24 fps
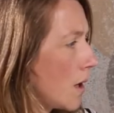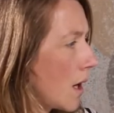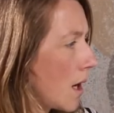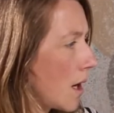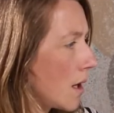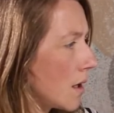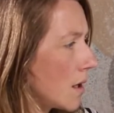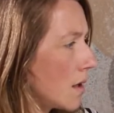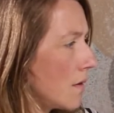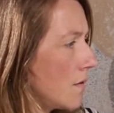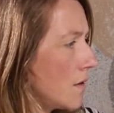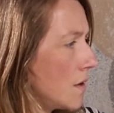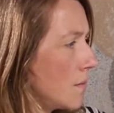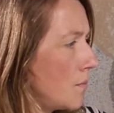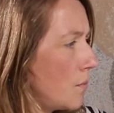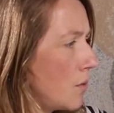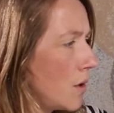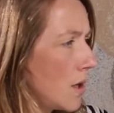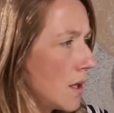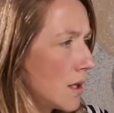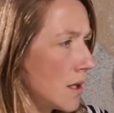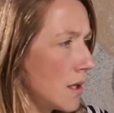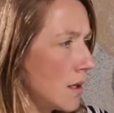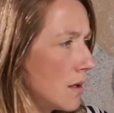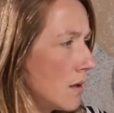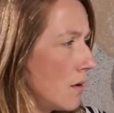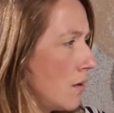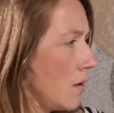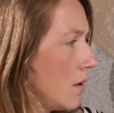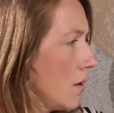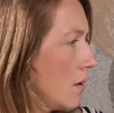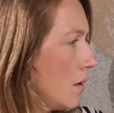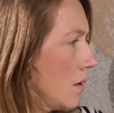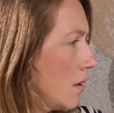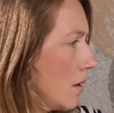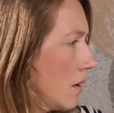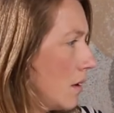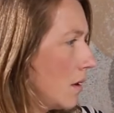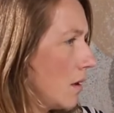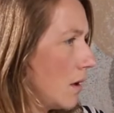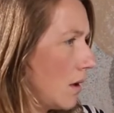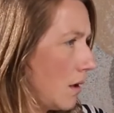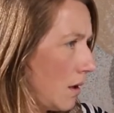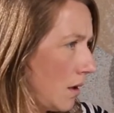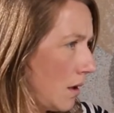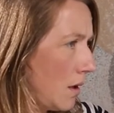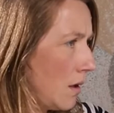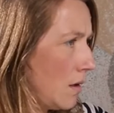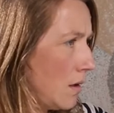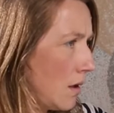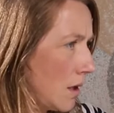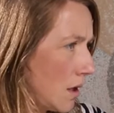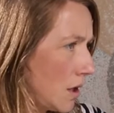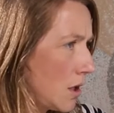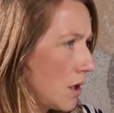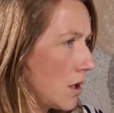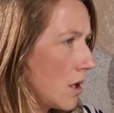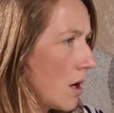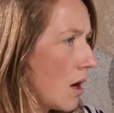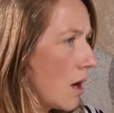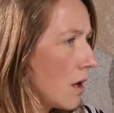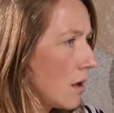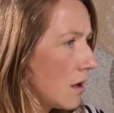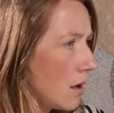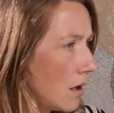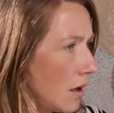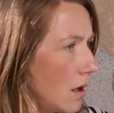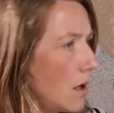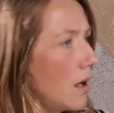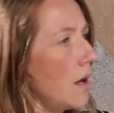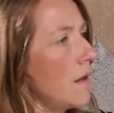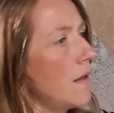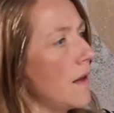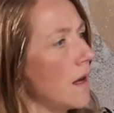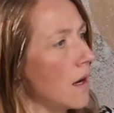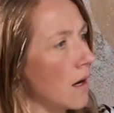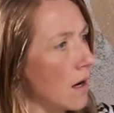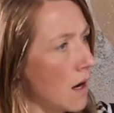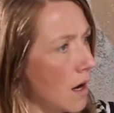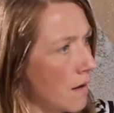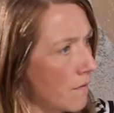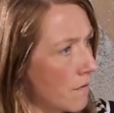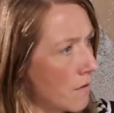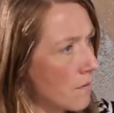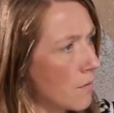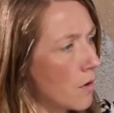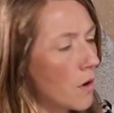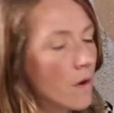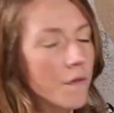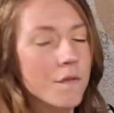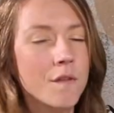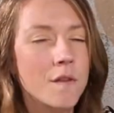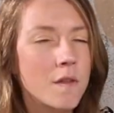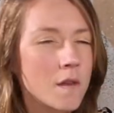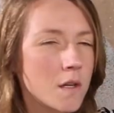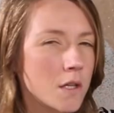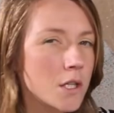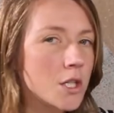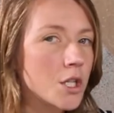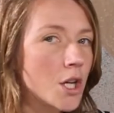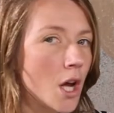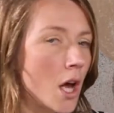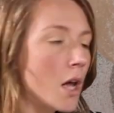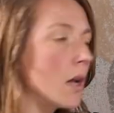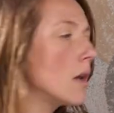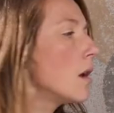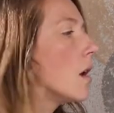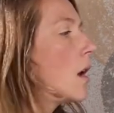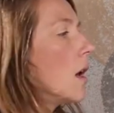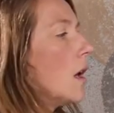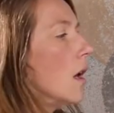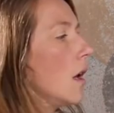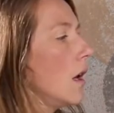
can't have his braces on in this shot and then have them off in this shot